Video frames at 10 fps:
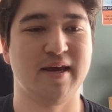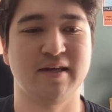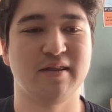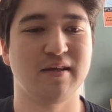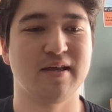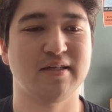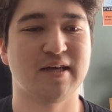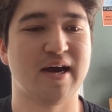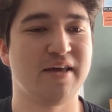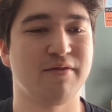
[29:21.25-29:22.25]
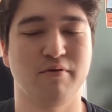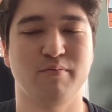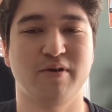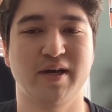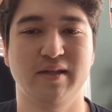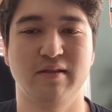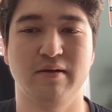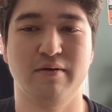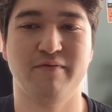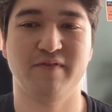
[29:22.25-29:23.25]
anything that is high throughput and
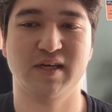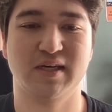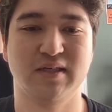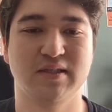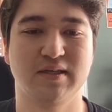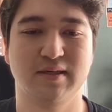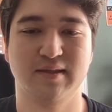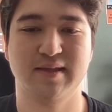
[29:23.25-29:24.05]
low fees